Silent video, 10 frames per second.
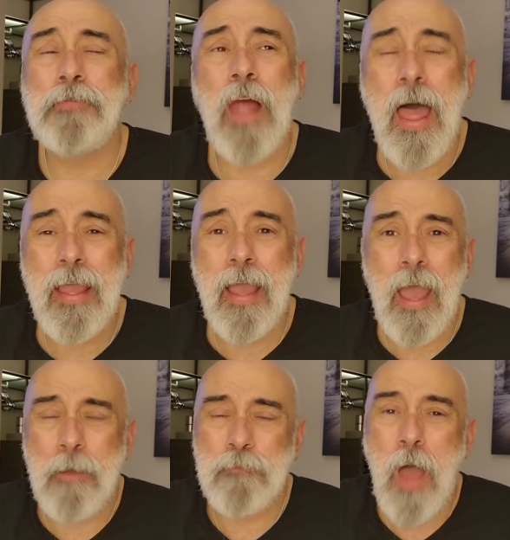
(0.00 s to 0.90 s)

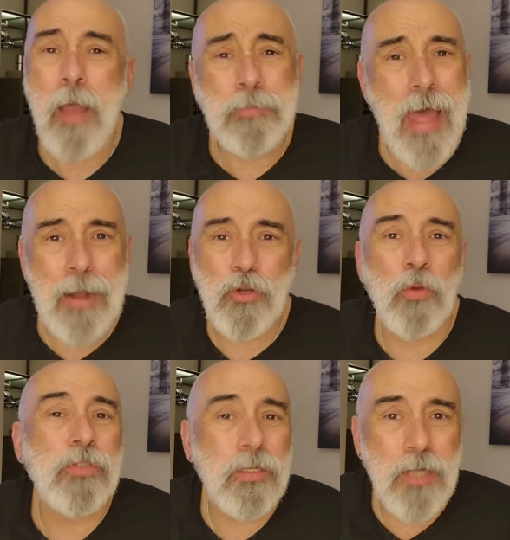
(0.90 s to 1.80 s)
flying. I'm
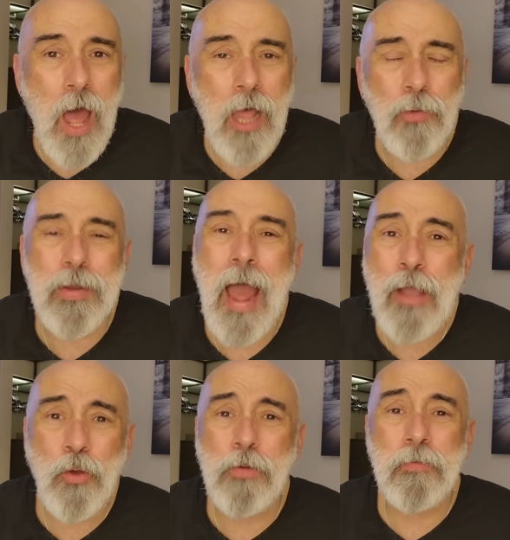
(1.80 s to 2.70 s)
lactose intolerant.
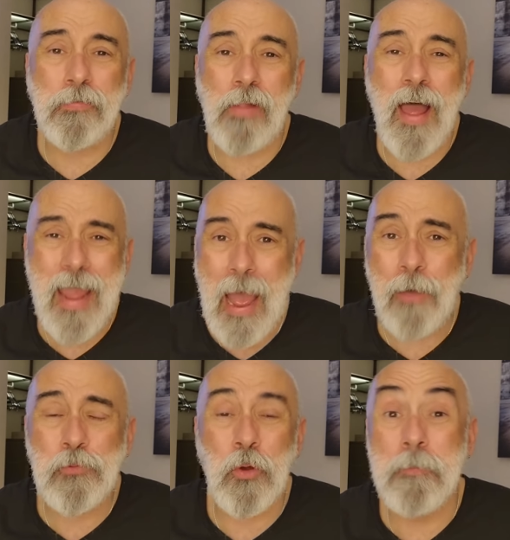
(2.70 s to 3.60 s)
I couldn't fly
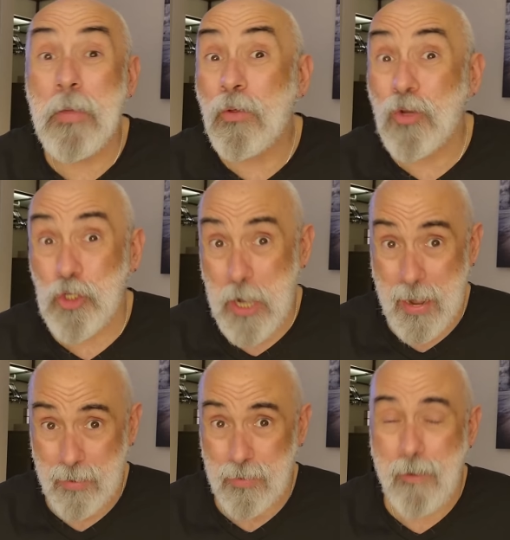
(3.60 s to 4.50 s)
after a
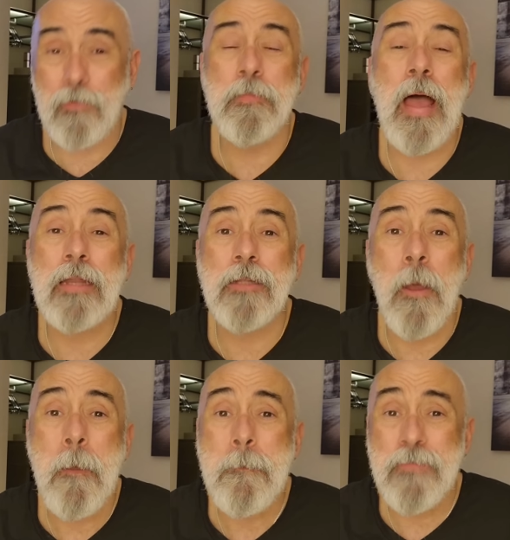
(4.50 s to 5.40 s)
milkshake, never mind
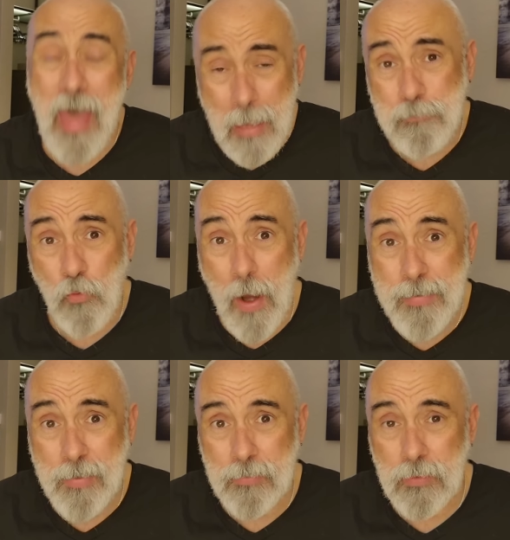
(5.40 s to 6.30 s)
that
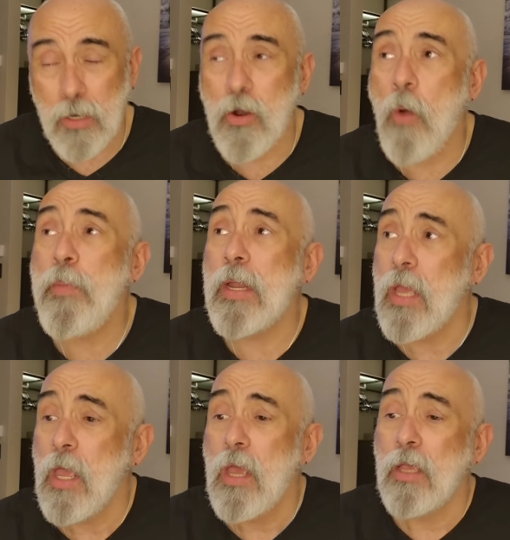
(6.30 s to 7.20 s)
pregnant, you know.
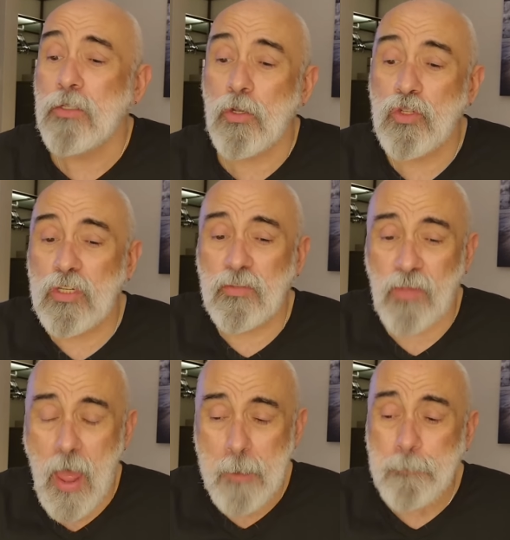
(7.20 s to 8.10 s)
But so she's
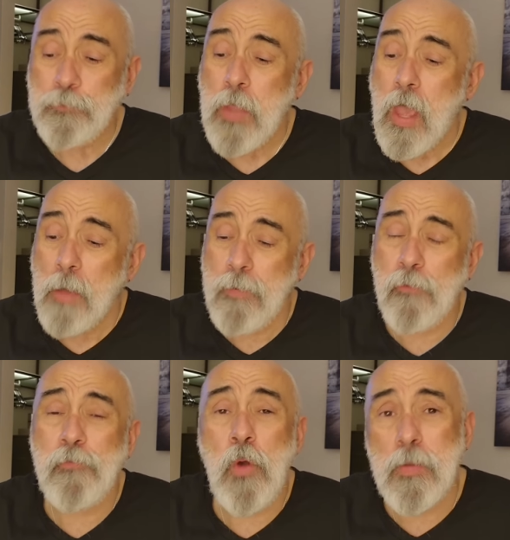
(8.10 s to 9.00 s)
flying.
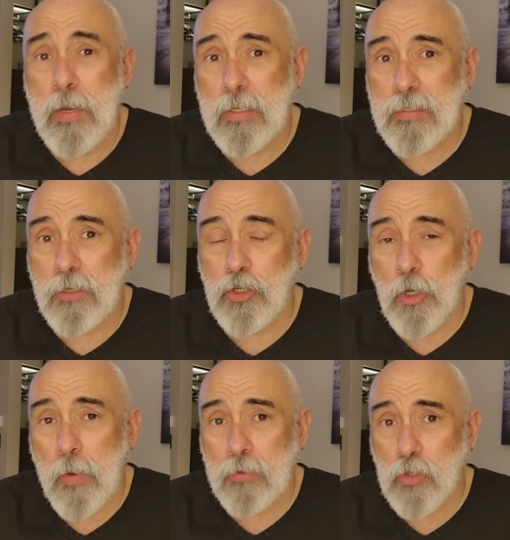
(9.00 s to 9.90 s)
About 40 minutes in,
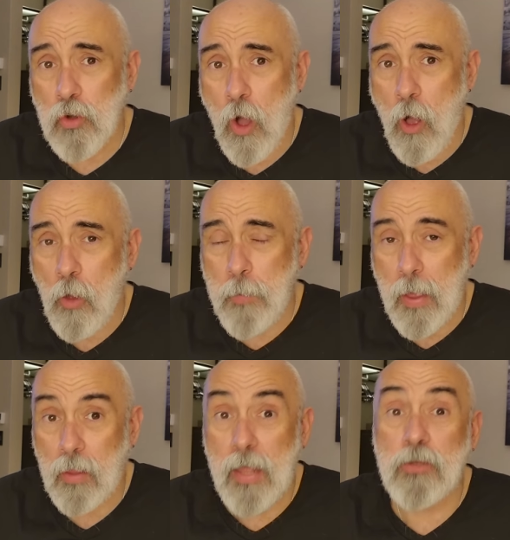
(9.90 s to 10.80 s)
she rings her call
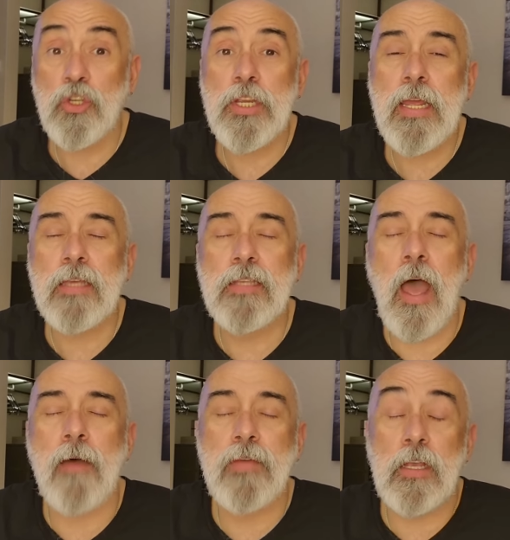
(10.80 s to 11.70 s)
bell, and she is
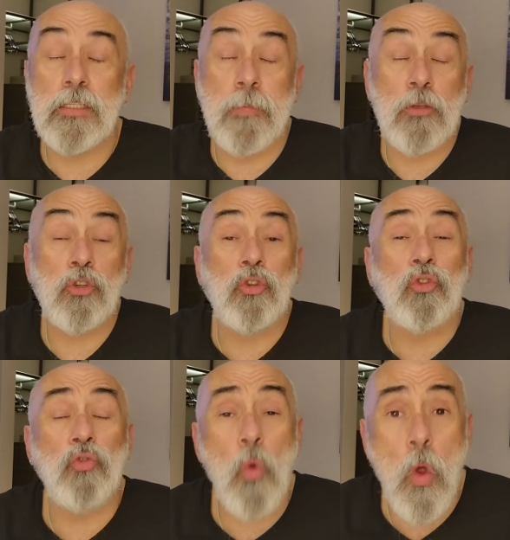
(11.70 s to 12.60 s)
having some
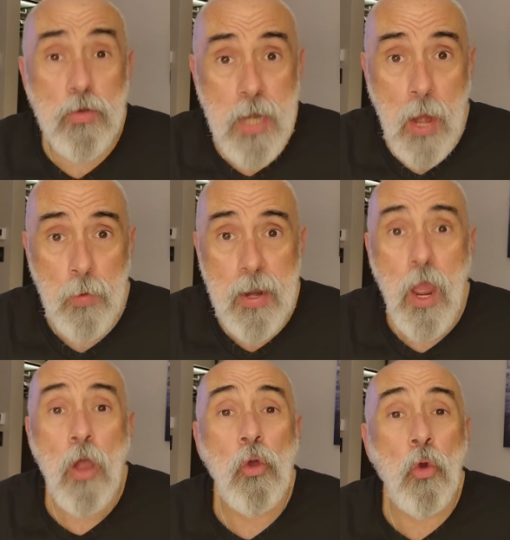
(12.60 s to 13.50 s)

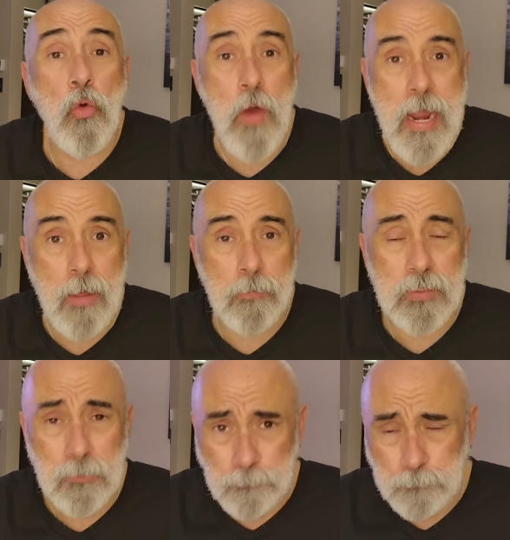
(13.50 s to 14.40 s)
extraordinary
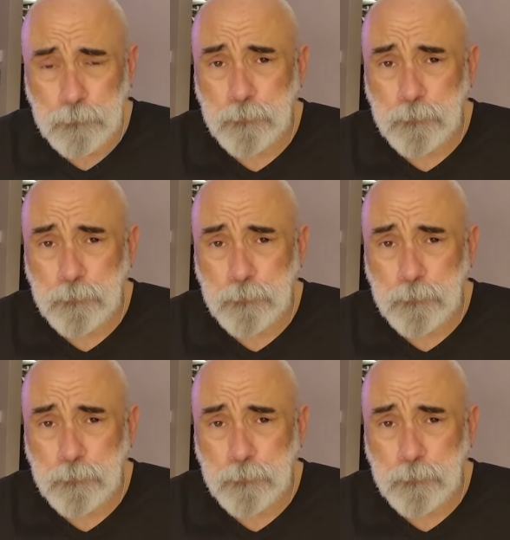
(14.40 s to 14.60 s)
cramps.